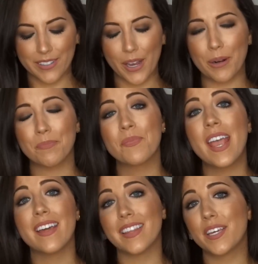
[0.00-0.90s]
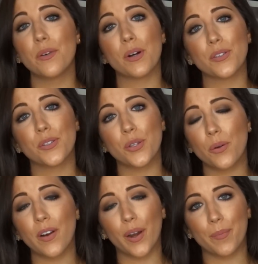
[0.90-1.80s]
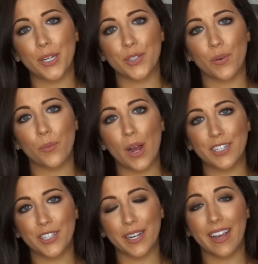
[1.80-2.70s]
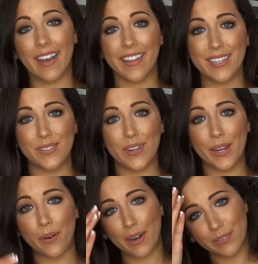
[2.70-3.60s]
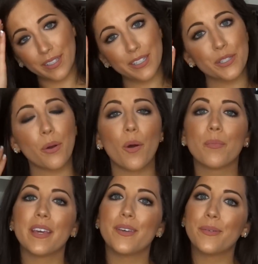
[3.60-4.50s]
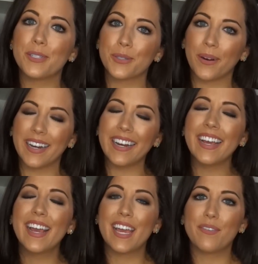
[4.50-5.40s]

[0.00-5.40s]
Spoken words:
So thank you all so very much for watching this video. I really do hope that you enjoyed it.